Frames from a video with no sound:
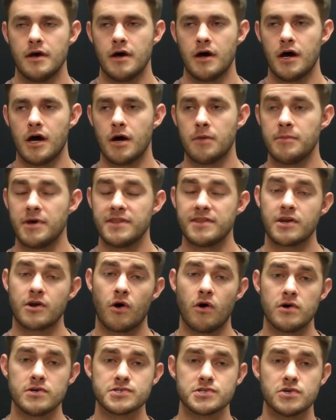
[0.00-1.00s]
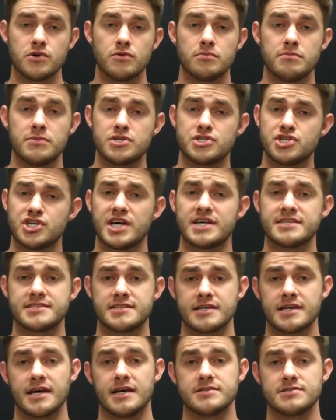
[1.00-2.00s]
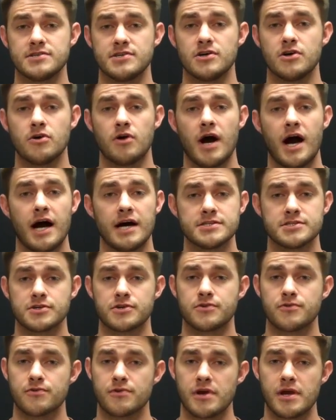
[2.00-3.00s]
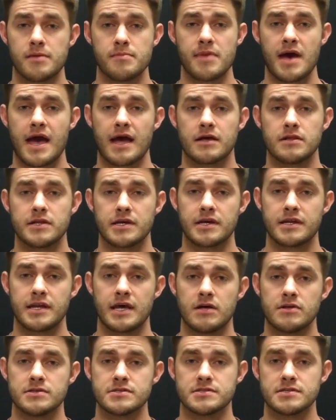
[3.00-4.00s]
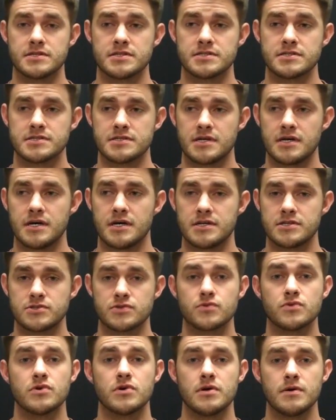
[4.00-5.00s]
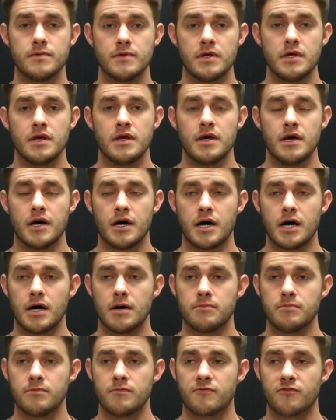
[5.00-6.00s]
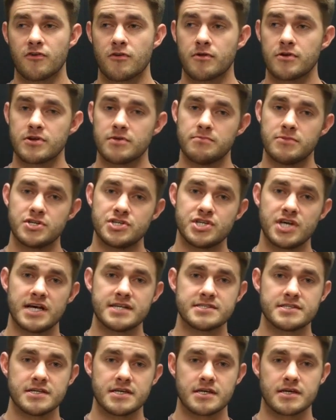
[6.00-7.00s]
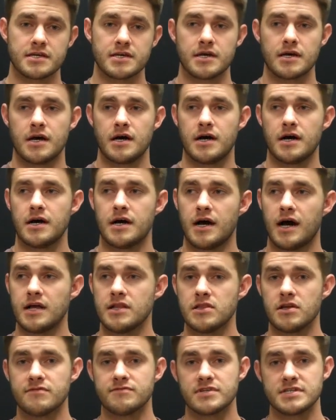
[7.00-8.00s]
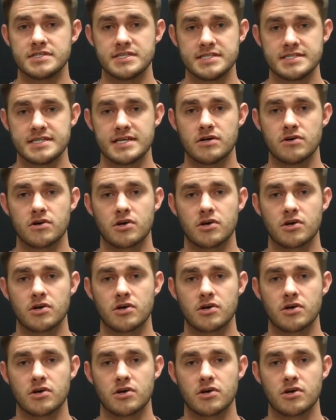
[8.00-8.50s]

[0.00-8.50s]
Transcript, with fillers: Um, and then also, Majestic S E O has a great backlink analysis uh, tool. Um, for Majestic, uh, I love the detail and